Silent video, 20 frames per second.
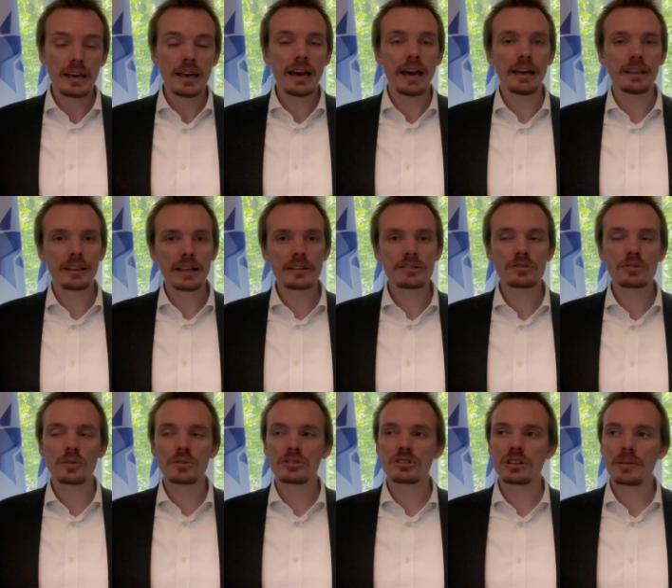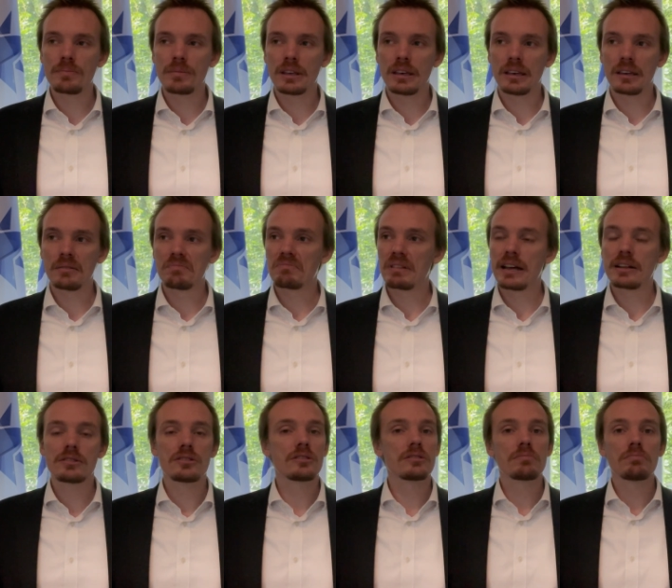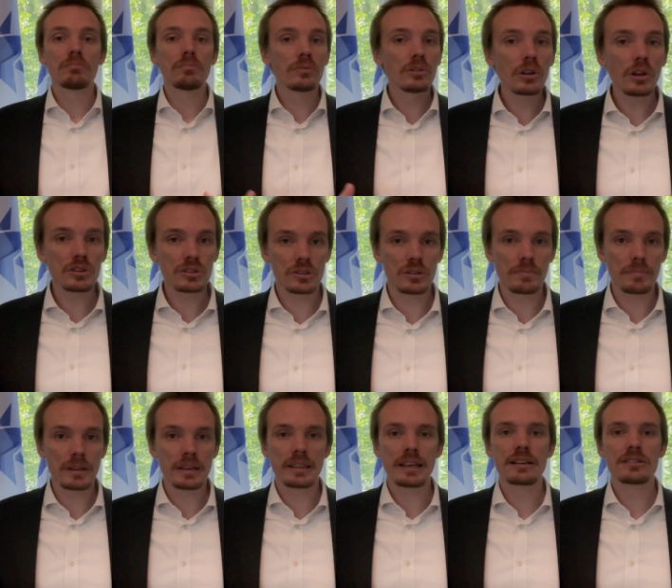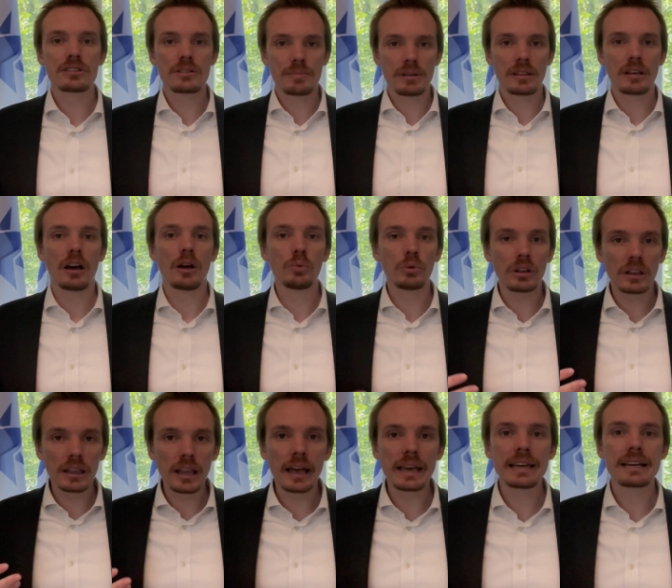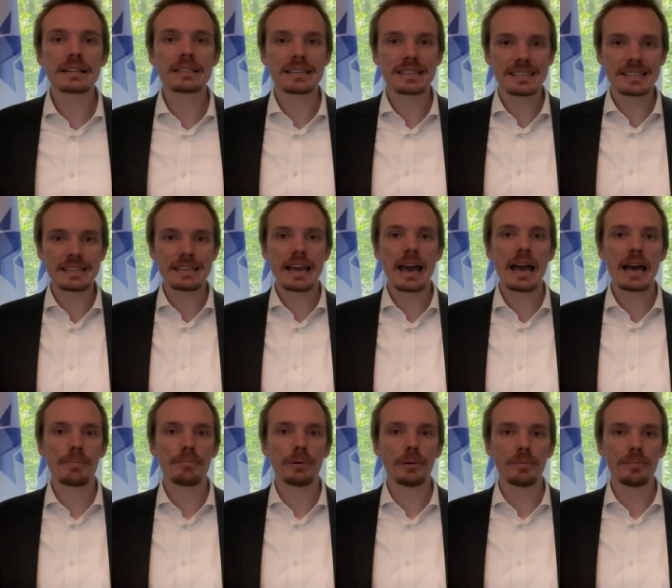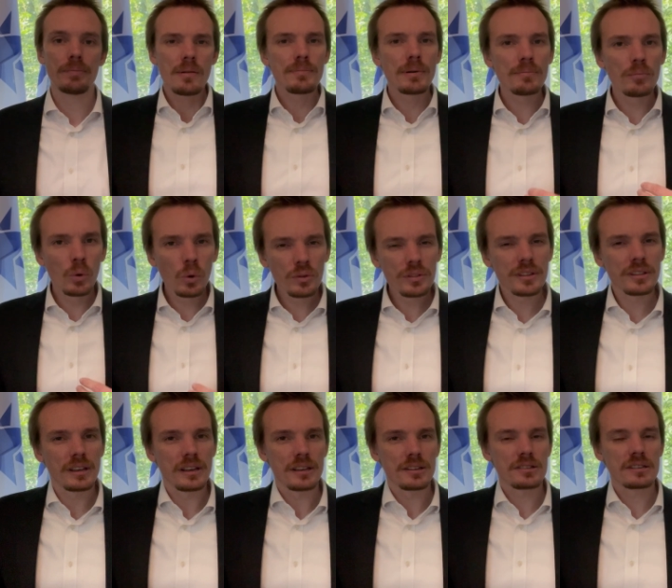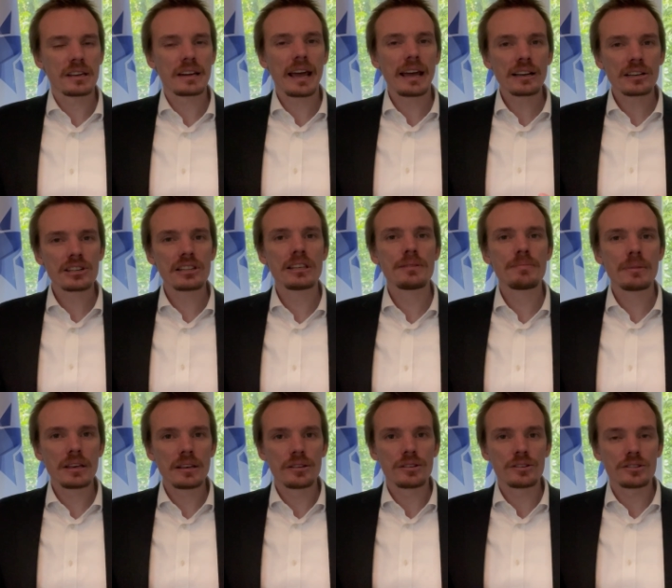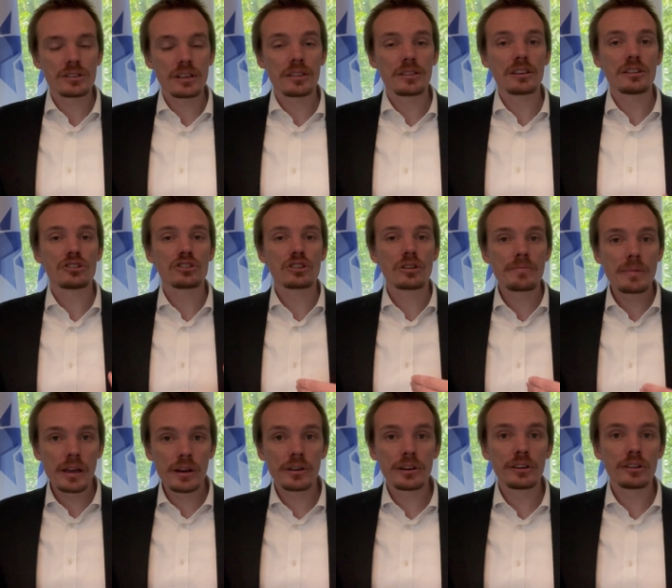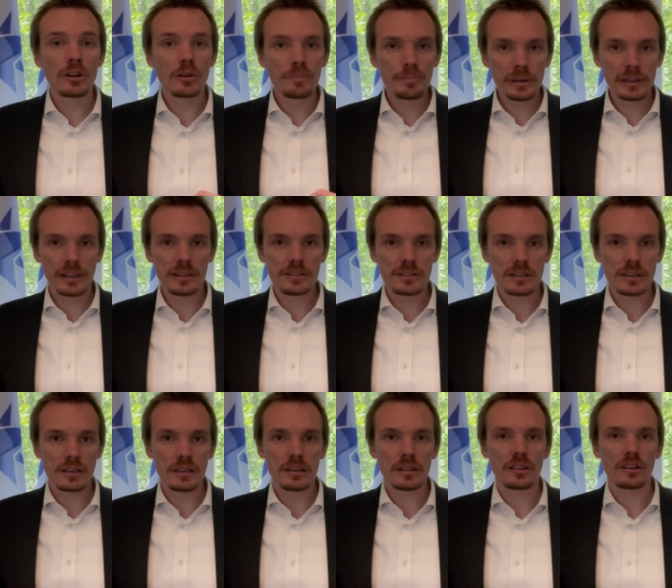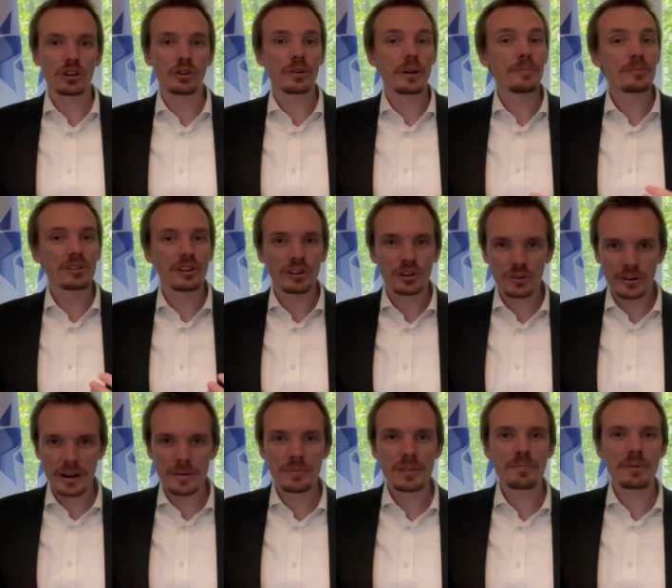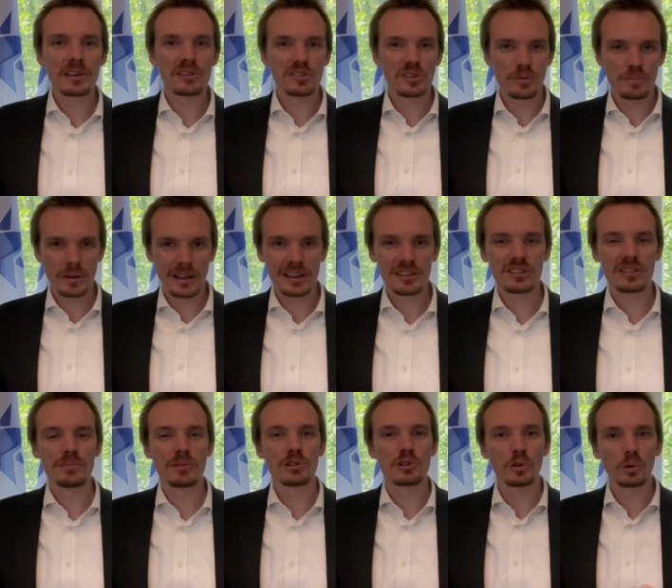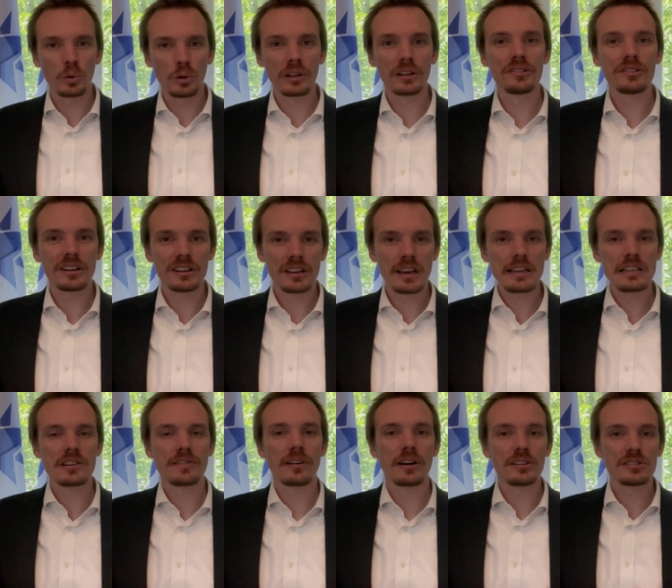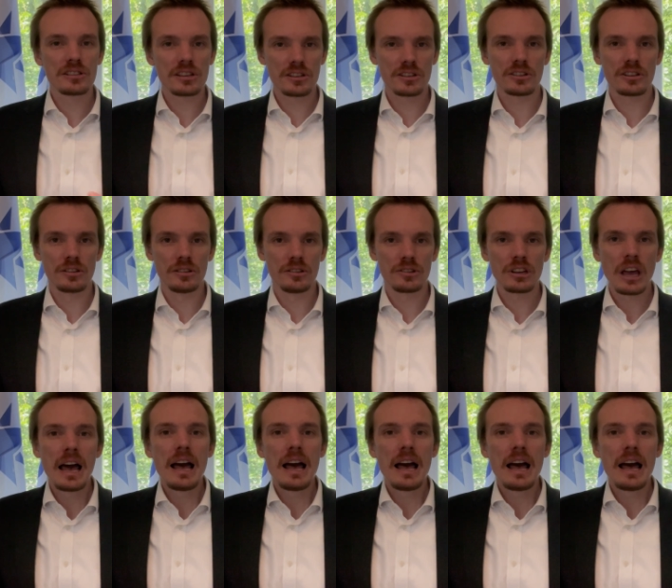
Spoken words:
And that's not something that's lost on me. That's something that I would like to see happen. But more than this, it actually means that the Stomarian nobility, the creme de la creme, the best of the best, the most loyal and dedicated of our citizens,